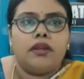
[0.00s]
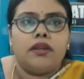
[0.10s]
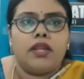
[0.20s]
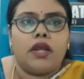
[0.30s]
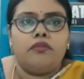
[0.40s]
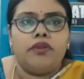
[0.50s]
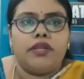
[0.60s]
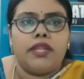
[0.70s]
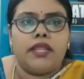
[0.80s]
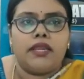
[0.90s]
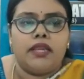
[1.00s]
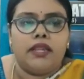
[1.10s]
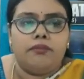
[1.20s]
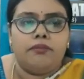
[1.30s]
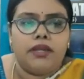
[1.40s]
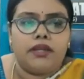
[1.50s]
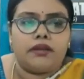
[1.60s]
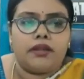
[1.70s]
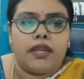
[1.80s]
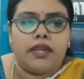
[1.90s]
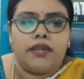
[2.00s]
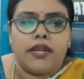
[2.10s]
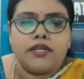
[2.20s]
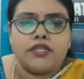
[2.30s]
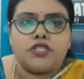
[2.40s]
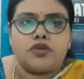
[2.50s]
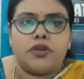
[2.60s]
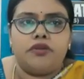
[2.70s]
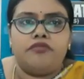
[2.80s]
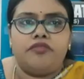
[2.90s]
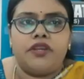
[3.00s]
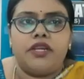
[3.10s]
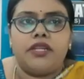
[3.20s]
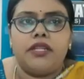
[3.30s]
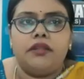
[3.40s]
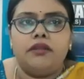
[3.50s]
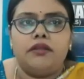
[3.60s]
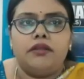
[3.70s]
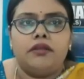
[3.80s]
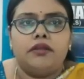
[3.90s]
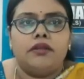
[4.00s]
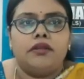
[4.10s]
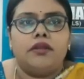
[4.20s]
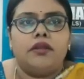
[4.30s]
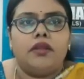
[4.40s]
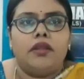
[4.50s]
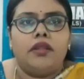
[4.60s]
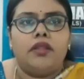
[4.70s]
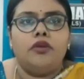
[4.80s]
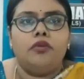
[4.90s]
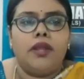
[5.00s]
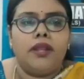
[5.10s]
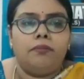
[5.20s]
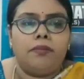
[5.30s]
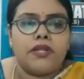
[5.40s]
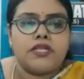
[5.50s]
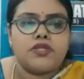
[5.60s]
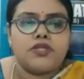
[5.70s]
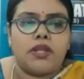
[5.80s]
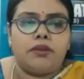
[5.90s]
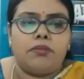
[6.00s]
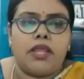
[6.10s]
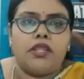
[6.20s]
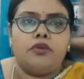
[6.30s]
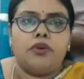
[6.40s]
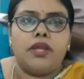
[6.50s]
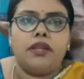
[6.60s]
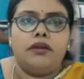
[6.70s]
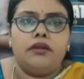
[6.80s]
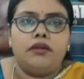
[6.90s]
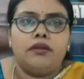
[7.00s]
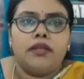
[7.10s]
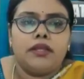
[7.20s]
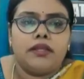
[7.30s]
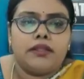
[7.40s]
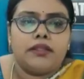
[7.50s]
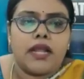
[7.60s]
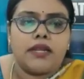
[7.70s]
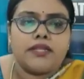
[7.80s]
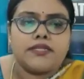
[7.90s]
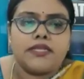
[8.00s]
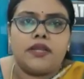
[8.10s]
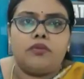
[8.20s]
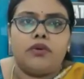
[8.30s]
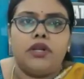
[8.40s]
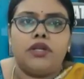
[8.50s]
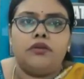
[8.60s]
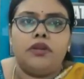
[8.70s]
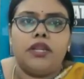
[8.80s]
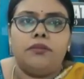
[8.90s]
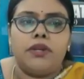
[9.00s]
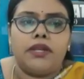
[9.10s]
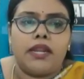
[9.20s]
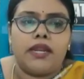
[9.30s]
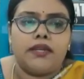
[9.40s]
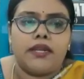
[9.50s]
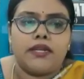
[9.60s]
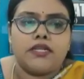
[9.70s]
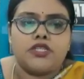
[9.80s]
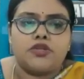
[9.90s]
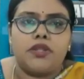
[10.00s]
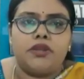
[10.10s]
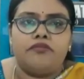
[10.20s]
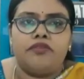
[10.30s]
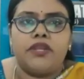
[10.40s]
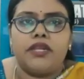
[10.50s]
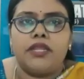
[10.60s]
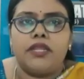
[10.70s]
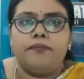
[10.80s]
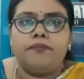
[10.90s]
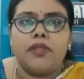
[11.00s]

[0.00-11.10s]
Now we take limit n tends to infinity, un plus 1 by un, that is equal to limit n tends to infinity,